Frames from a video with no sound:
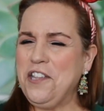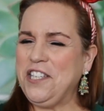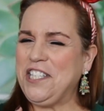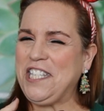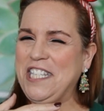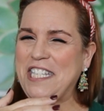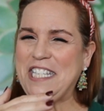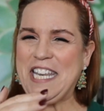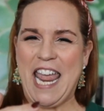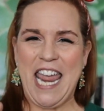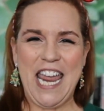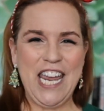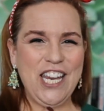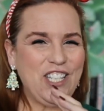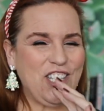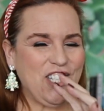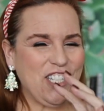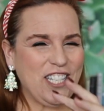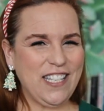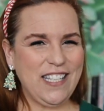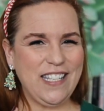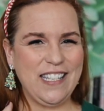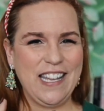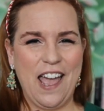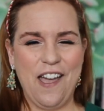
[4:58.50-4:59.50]
stage
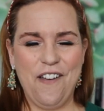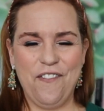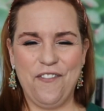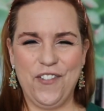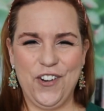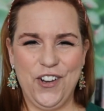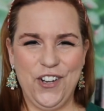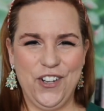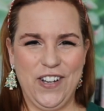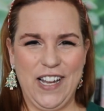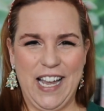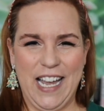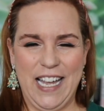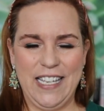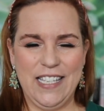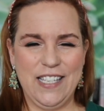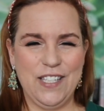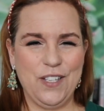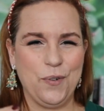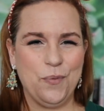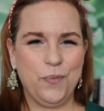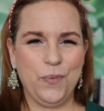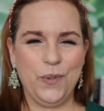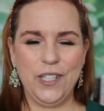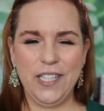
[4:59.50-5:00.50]
is set for you guys
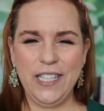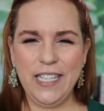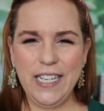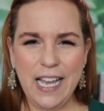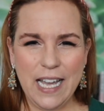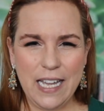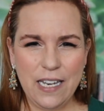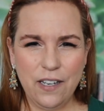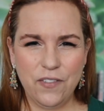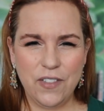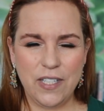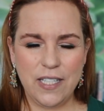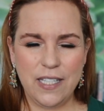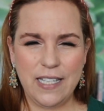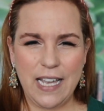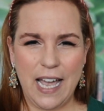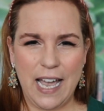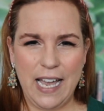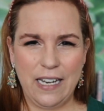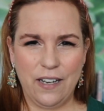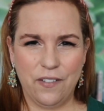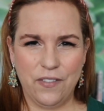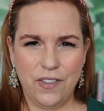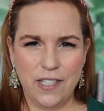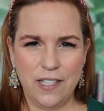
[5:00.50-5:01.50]
to really kind of
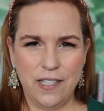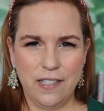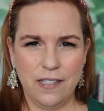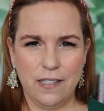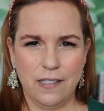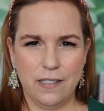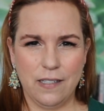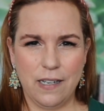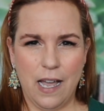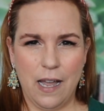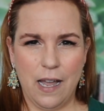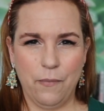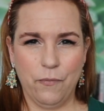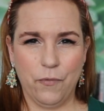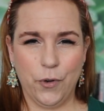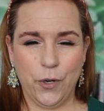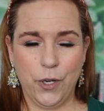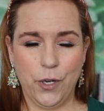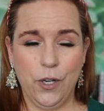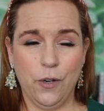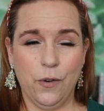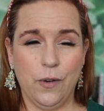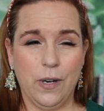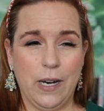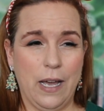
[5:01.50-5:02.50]
decide if this is the time for
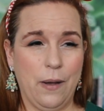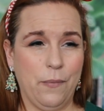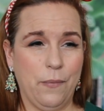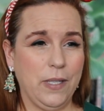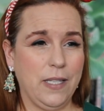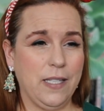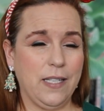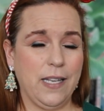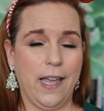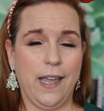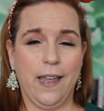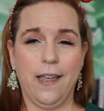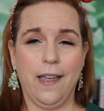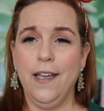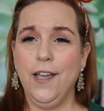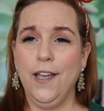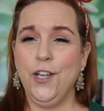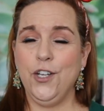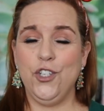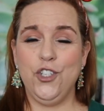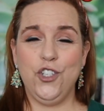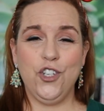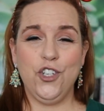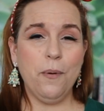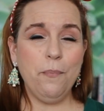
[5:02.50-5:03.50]
you. And I would say
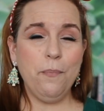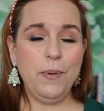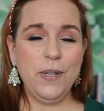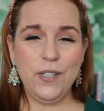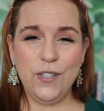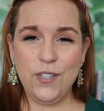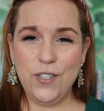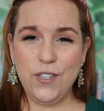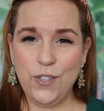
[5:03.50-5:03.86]
jump in